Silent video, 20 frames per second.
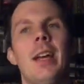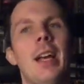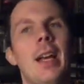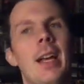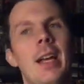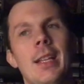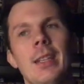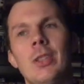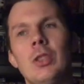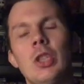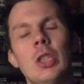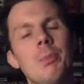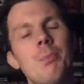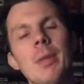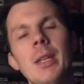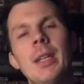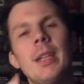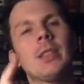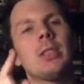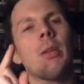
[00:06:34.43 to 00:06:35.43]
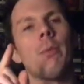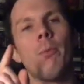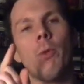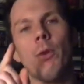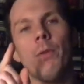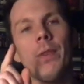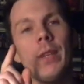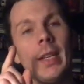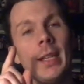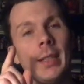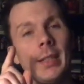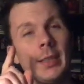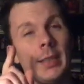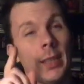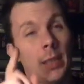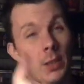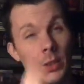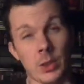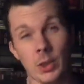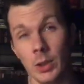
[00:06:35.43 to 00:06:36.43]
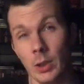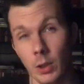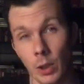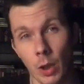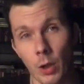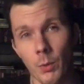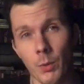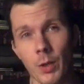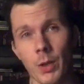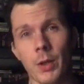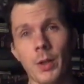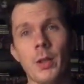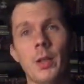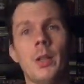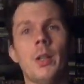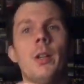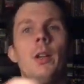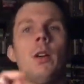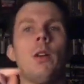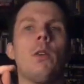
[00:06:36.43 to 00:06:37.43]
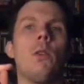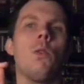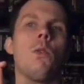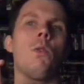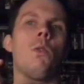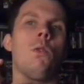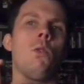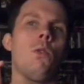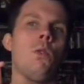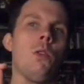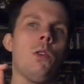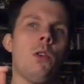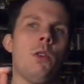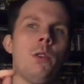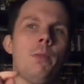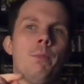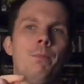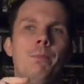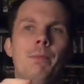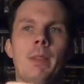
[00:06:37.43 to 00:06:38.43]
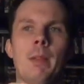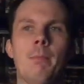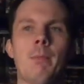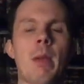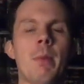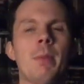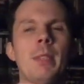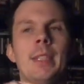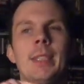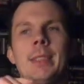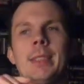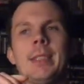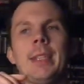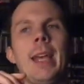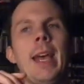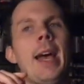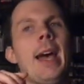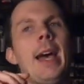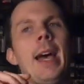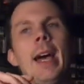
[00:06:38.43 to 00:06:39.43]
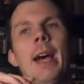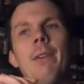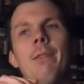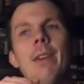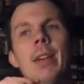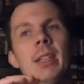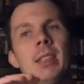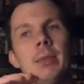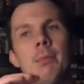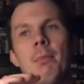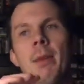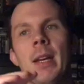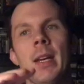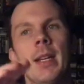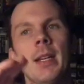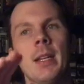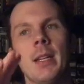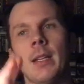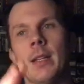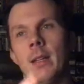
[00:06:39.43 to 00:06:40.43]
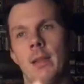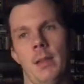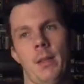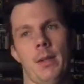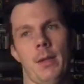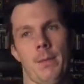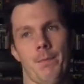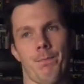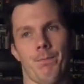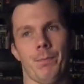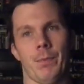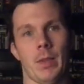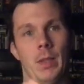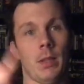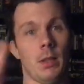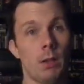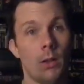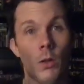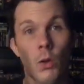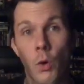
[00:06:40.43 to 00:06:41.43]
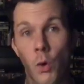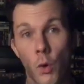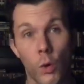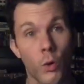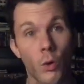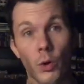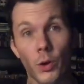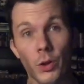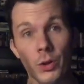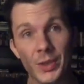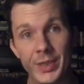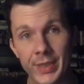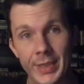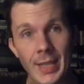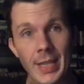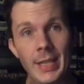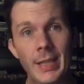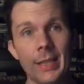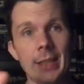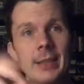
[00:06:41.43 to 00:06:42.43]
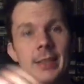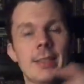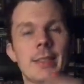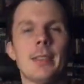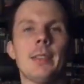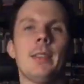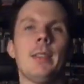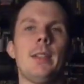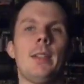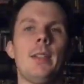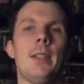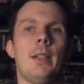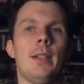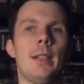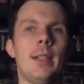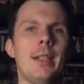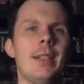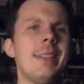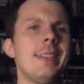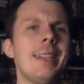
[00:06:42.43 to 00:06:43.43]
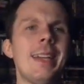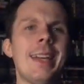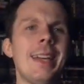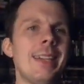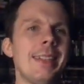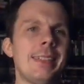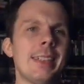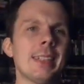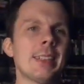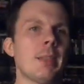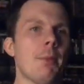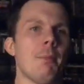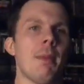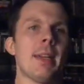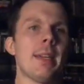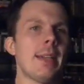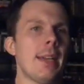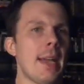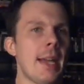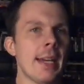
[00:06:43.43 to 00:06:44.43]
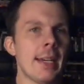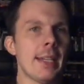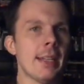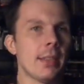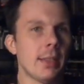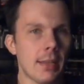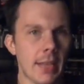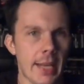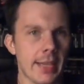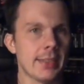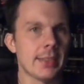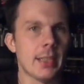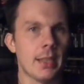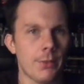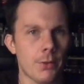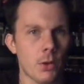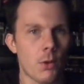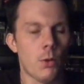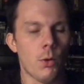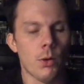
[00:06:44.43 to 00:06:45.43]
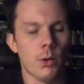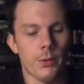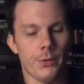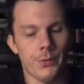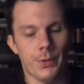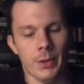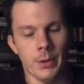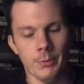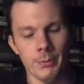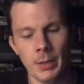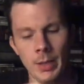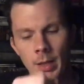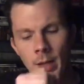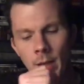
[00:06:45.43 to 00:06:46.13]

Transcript: Uh, just because a movie is slower or maybe doesn't have as many horror scenes, it doesn't make it any less of a horror film.